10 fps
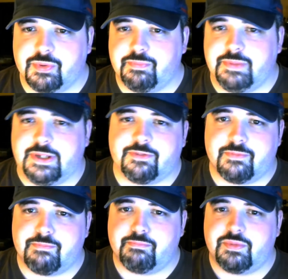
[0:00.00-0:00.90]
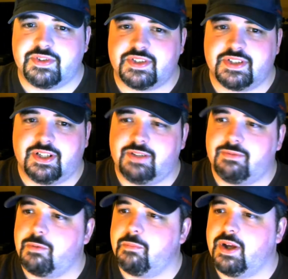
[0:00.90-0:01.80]
beer from Molson, I
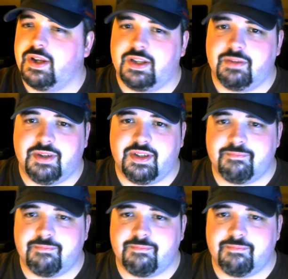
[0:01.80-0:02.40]
don't mind. I mean,